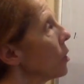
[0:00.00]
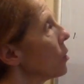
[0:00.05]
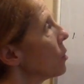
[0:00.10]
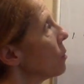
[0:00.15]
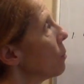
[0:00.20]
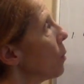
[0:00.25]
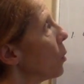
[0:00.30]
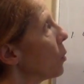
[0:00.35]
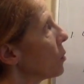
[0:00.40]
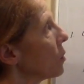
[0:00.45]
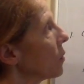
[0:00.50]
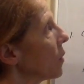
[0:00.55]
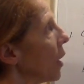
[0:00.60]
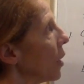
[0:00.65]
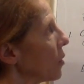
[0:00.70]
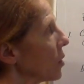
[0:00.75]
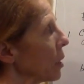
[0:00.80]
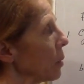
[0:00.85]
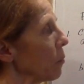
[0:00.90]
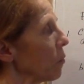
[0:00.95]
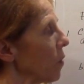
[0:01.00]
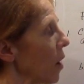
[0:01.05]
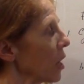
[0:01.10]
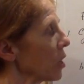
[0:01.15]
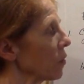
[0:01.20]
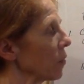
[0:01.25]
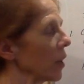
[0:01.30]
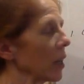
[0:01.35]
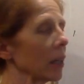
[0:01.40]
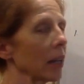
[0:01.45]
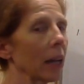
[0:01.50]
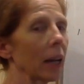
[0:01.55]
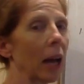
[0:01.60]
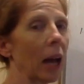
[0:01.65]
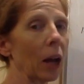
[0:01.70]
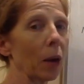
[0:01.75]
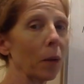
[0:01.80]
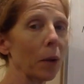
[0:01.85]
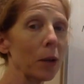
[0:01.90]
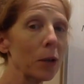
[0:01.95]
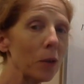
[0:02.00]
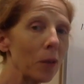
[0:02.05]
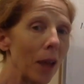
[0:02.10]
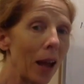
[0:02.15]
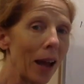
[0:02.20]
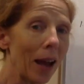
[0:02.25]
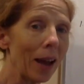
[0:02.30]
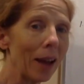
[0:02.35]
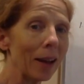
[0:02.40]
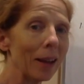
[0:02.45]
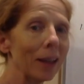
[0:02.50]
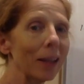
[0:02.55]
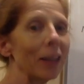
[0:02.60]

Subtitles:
to moles of calcium phosphate. And how do I do that?